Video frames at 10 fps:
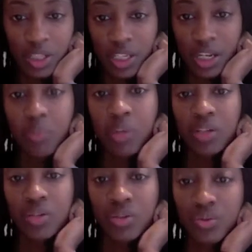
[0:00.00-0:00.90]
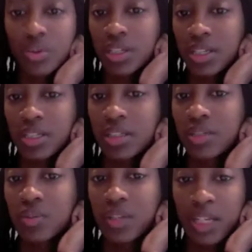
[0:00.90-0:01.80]
that I make sure that is
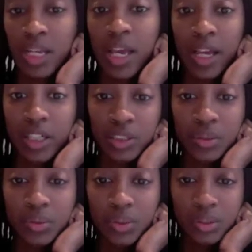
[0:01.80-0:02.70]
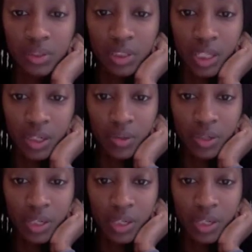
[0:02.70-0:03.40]
an actual no.